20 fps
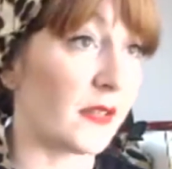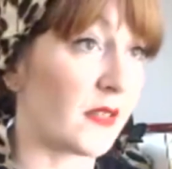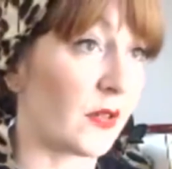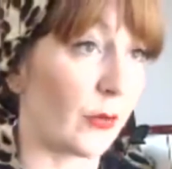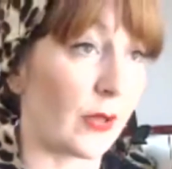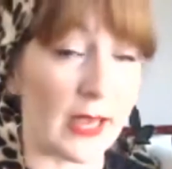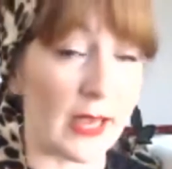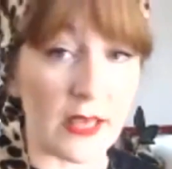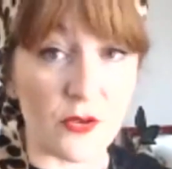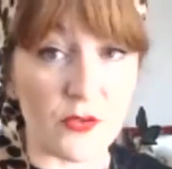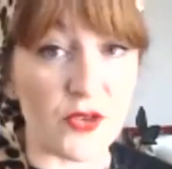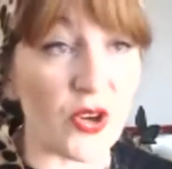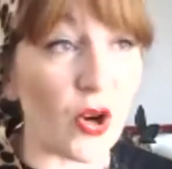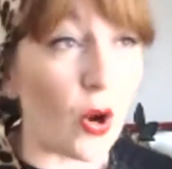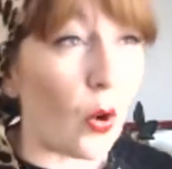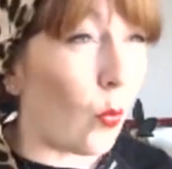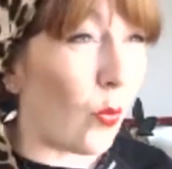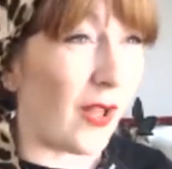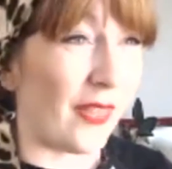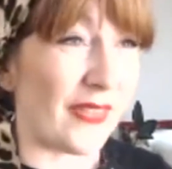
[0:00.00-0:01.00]
okay? You
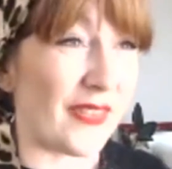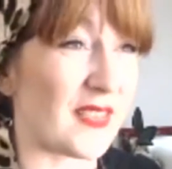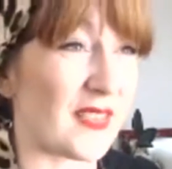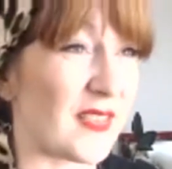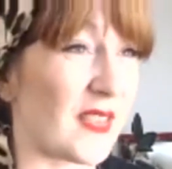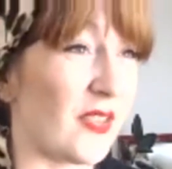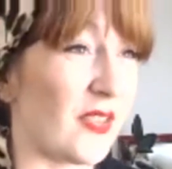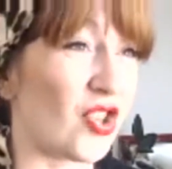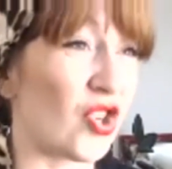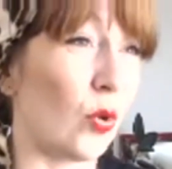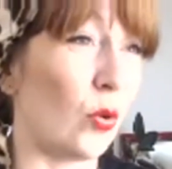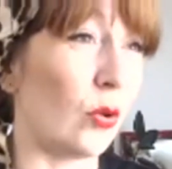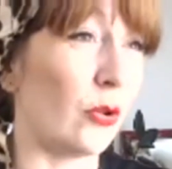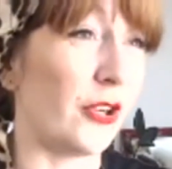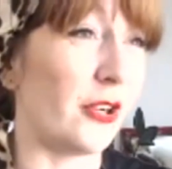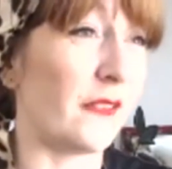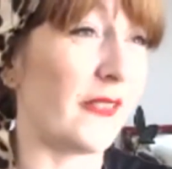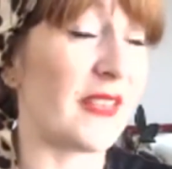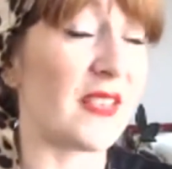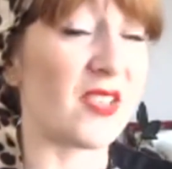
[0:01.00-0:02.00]
don't want this in the
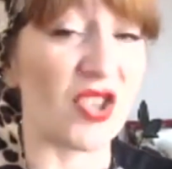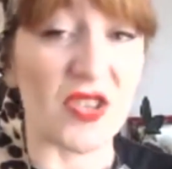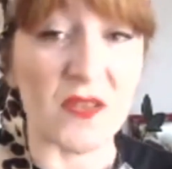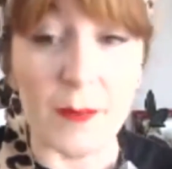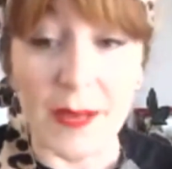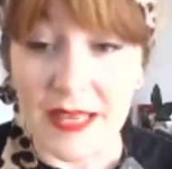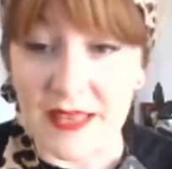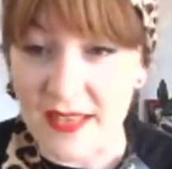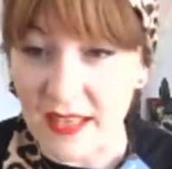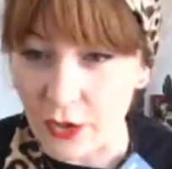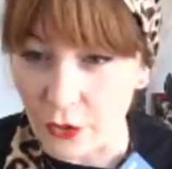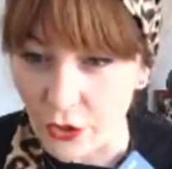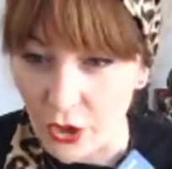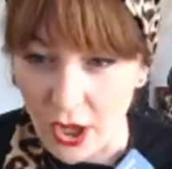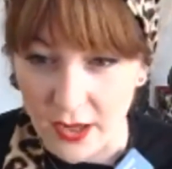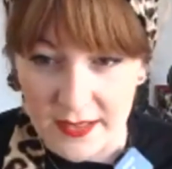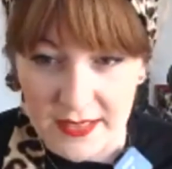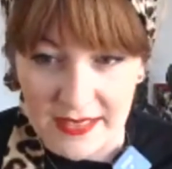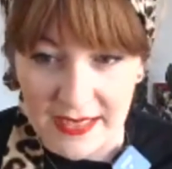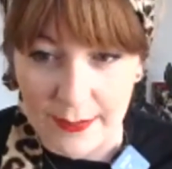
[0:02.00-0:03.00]
shoulder. This just means that you're
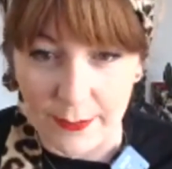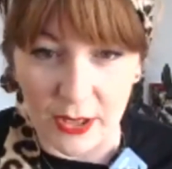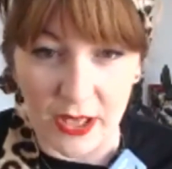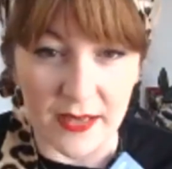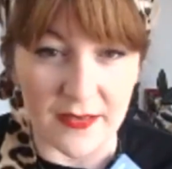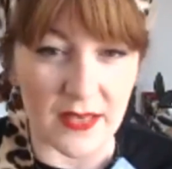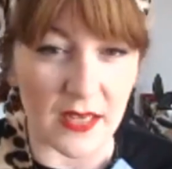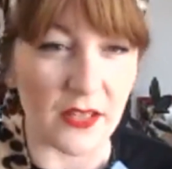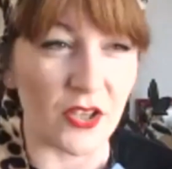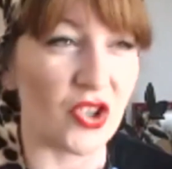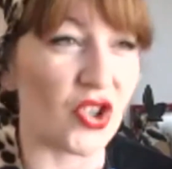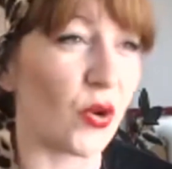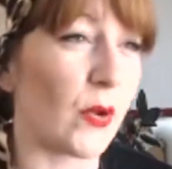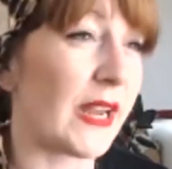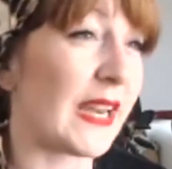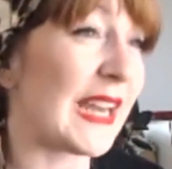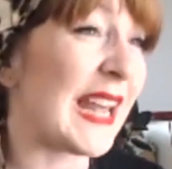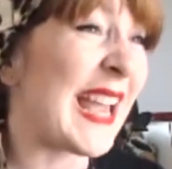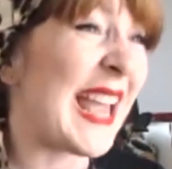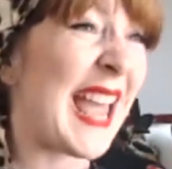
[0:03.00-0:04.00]
not stabilizing the
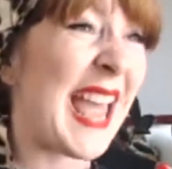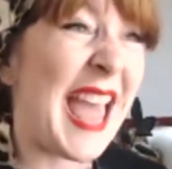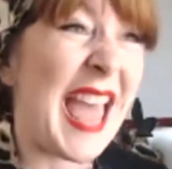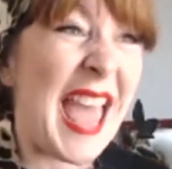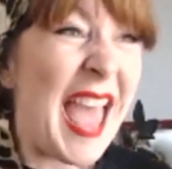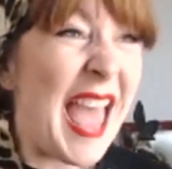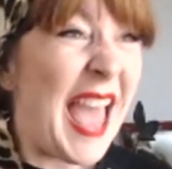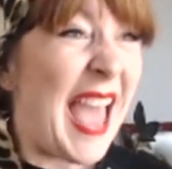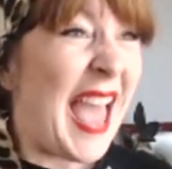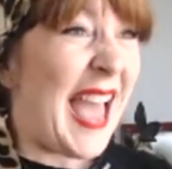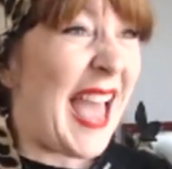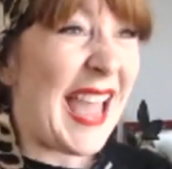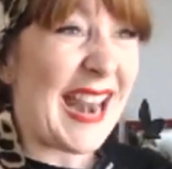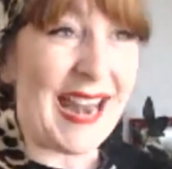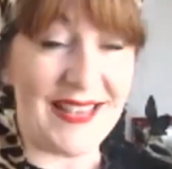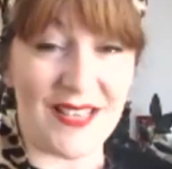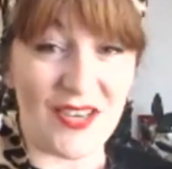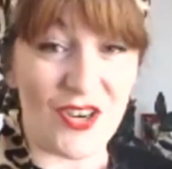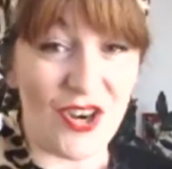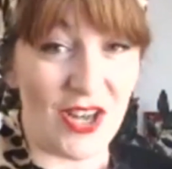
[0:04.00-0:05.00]
joint, and
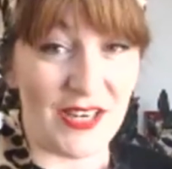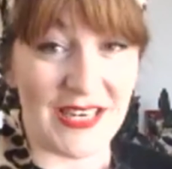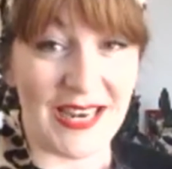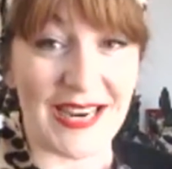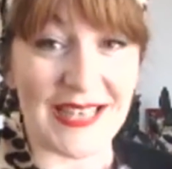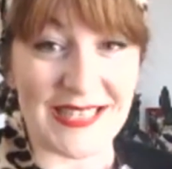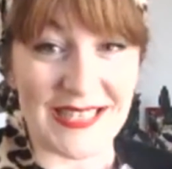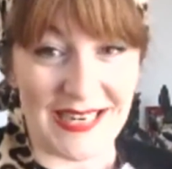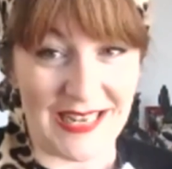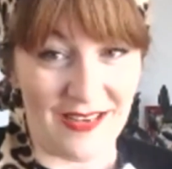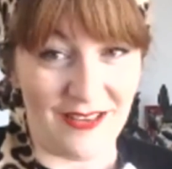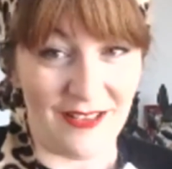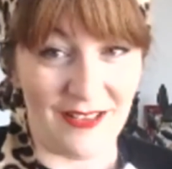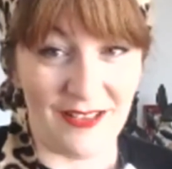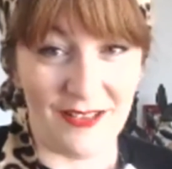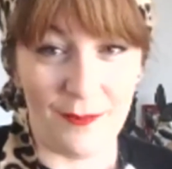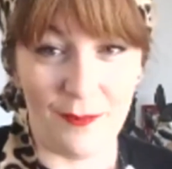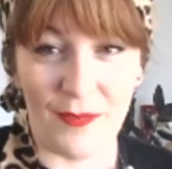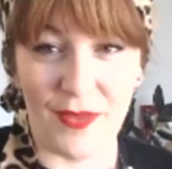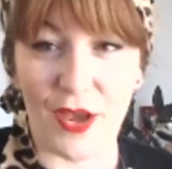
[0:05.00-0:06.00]
it's not
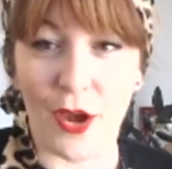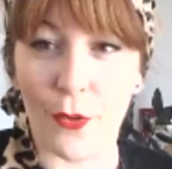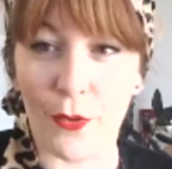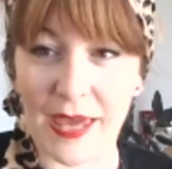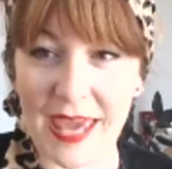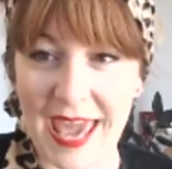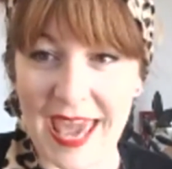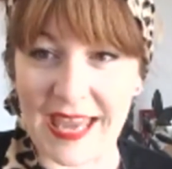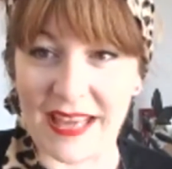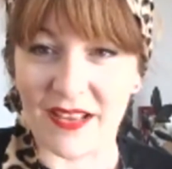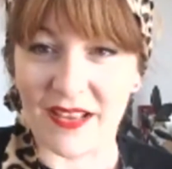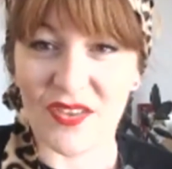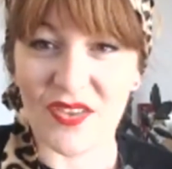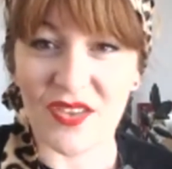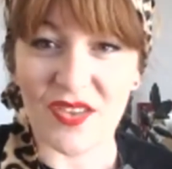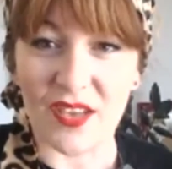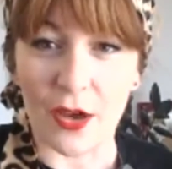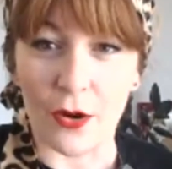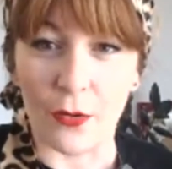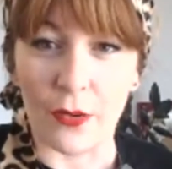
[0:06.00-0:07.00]
ideal. Okay,
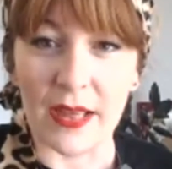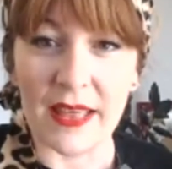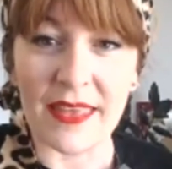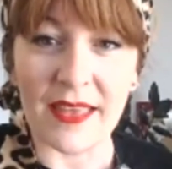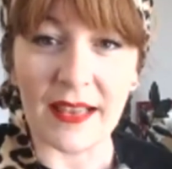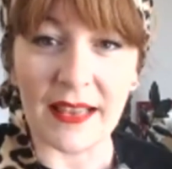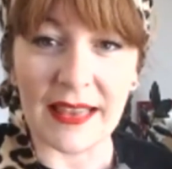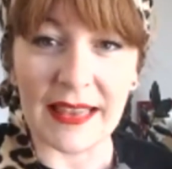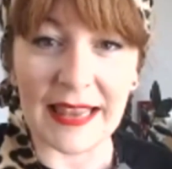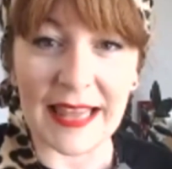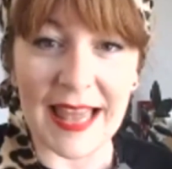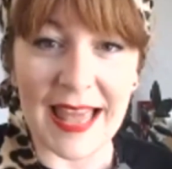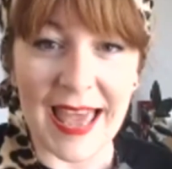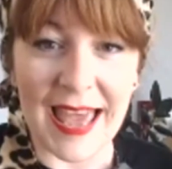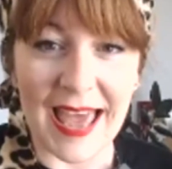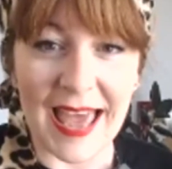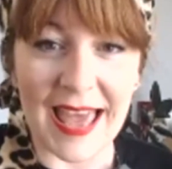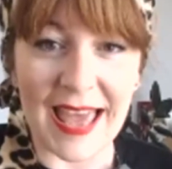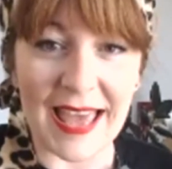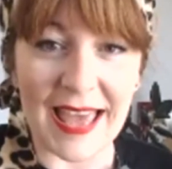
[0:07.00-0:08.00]
so the
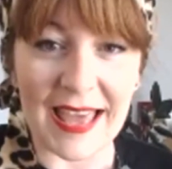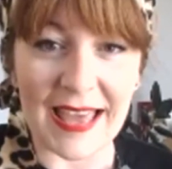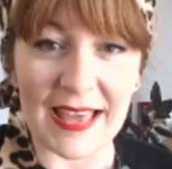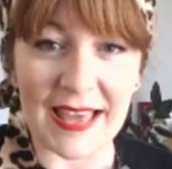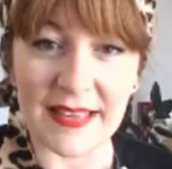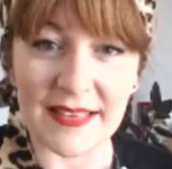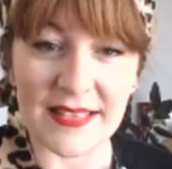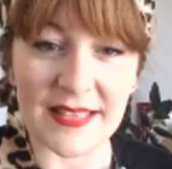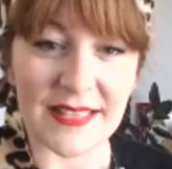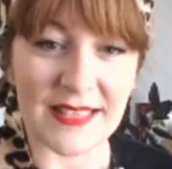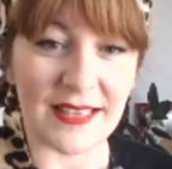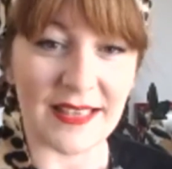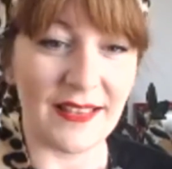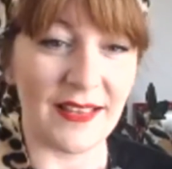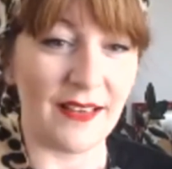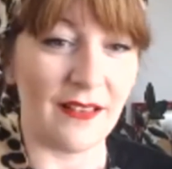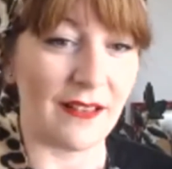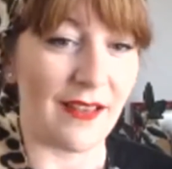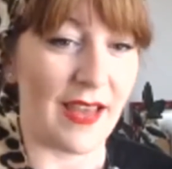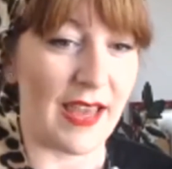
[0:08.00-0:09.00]
last
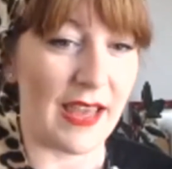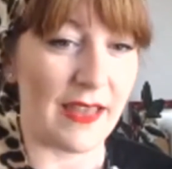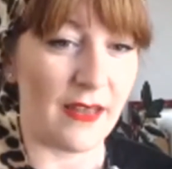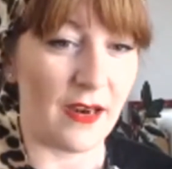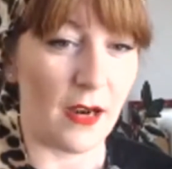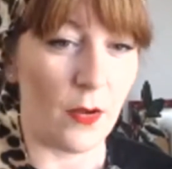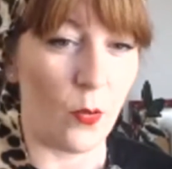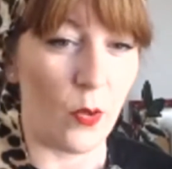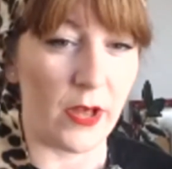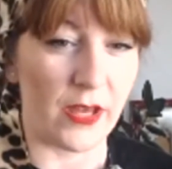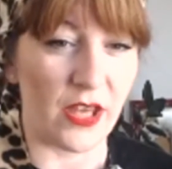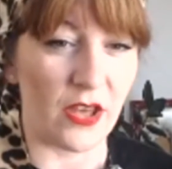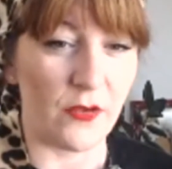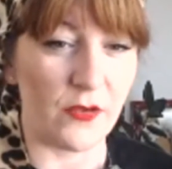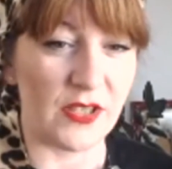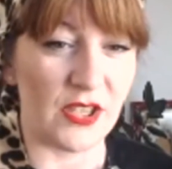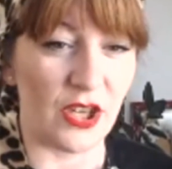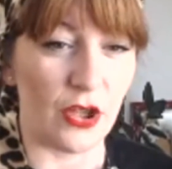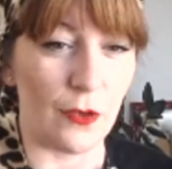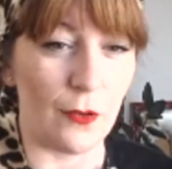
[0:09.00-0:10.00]
little guy that I want you
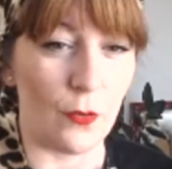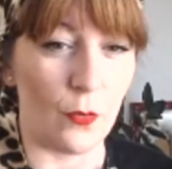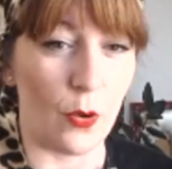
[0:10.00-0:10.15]
to